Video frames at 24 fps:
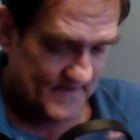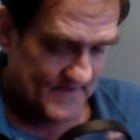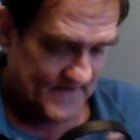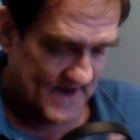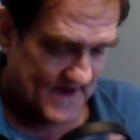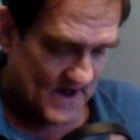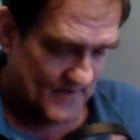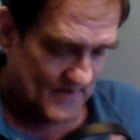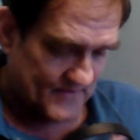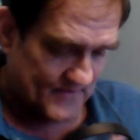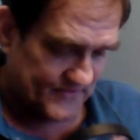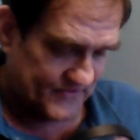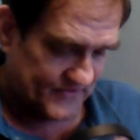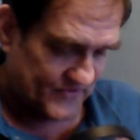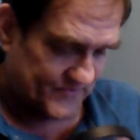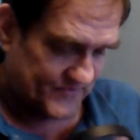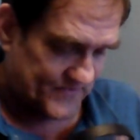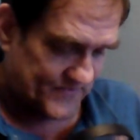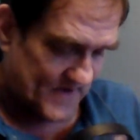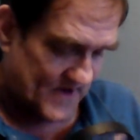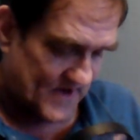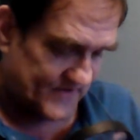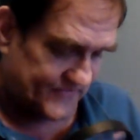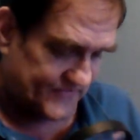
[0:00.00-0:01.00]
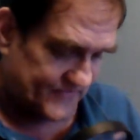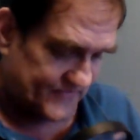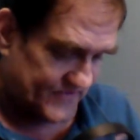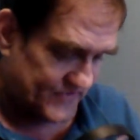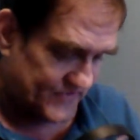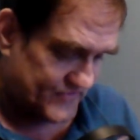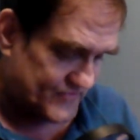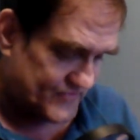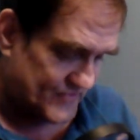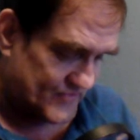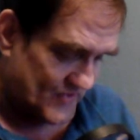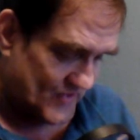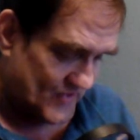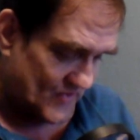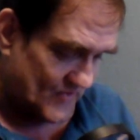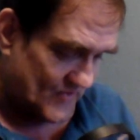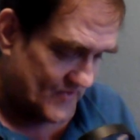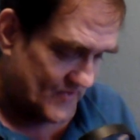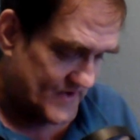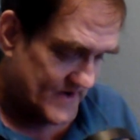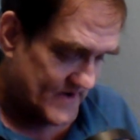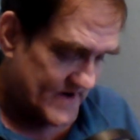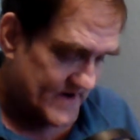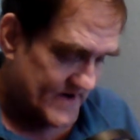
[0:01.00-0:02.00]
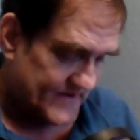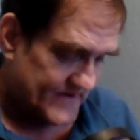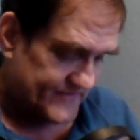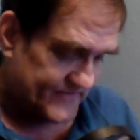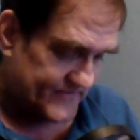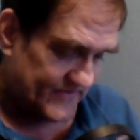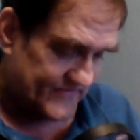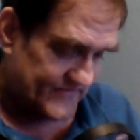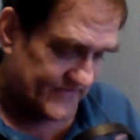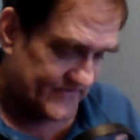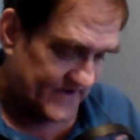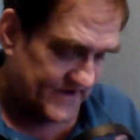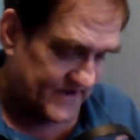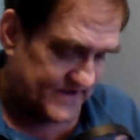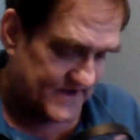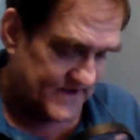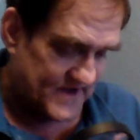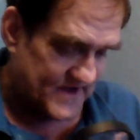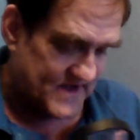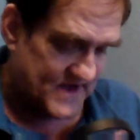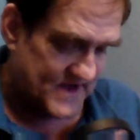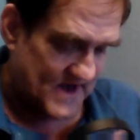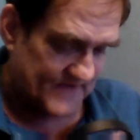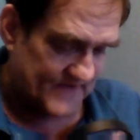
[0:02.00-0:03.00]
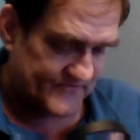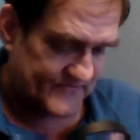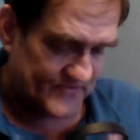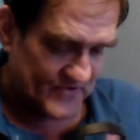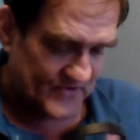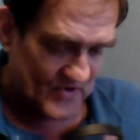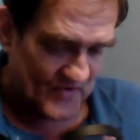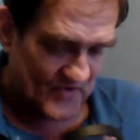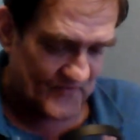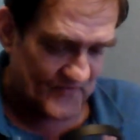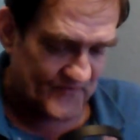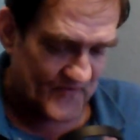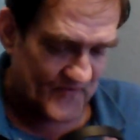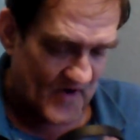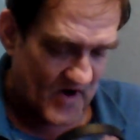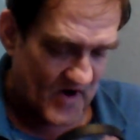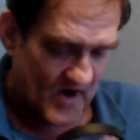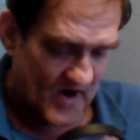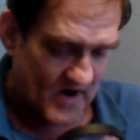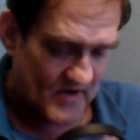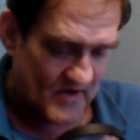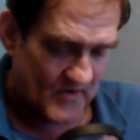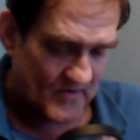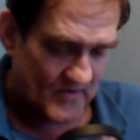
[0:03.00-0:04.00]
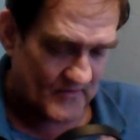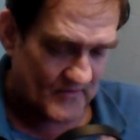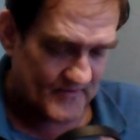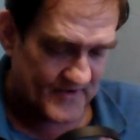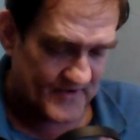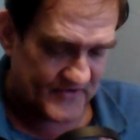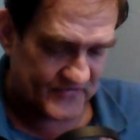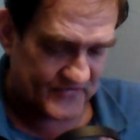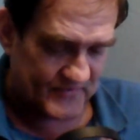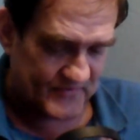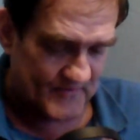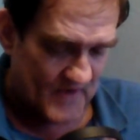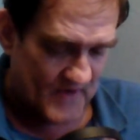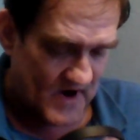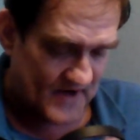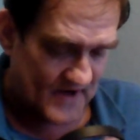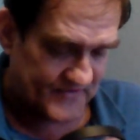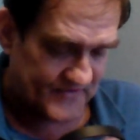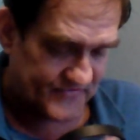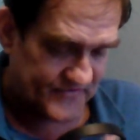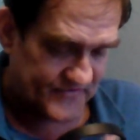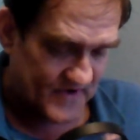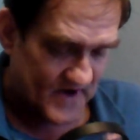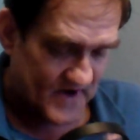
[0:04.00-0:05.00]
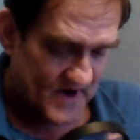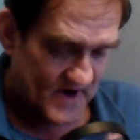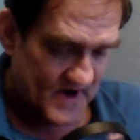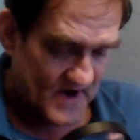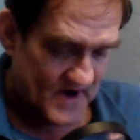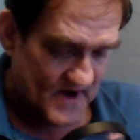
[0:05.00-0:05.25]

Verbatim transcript: That was especially true since they didn't have to go far or risk much